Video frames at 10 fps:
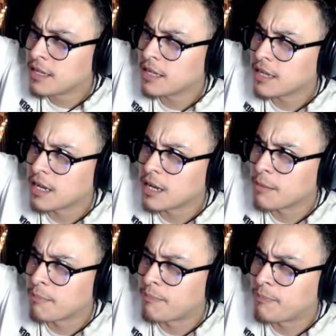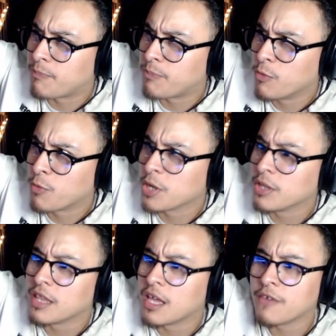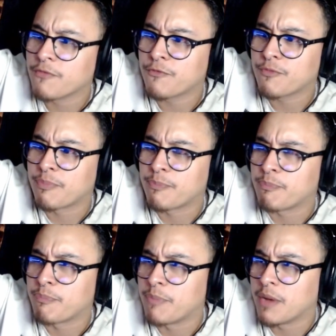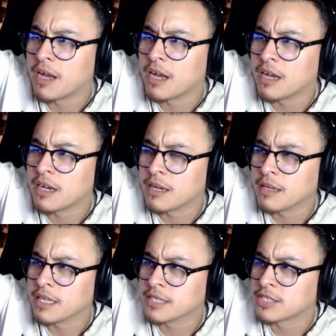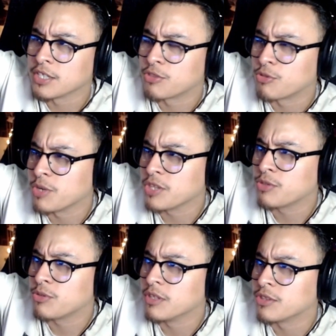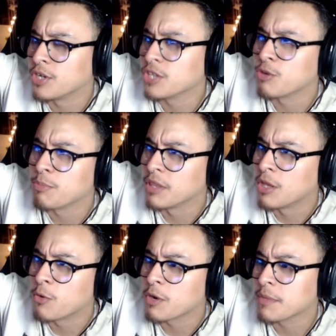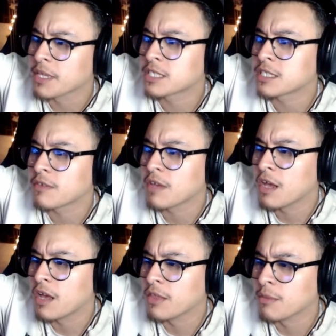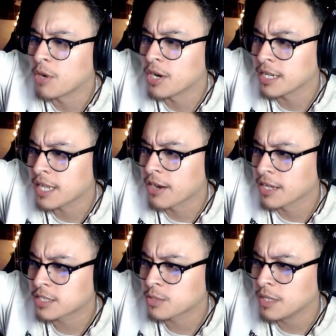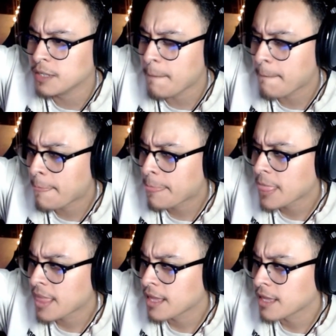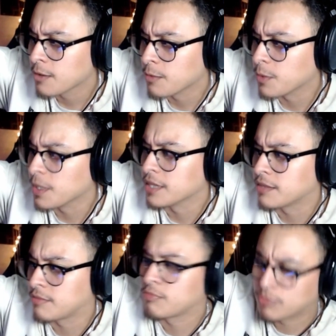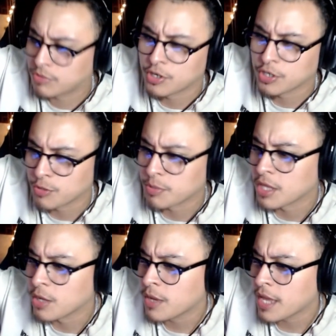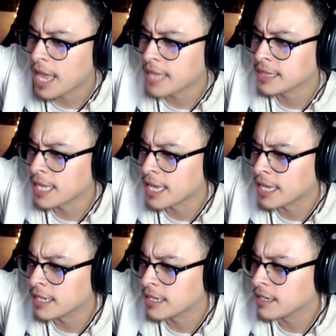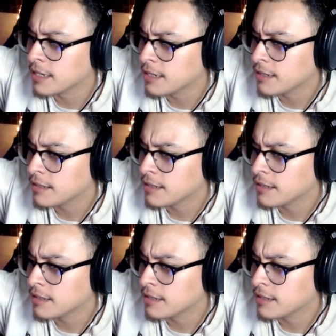uh, Real Love uh it's the 3 the 33 below remix, uh the Martin Garrix one with 33 below and then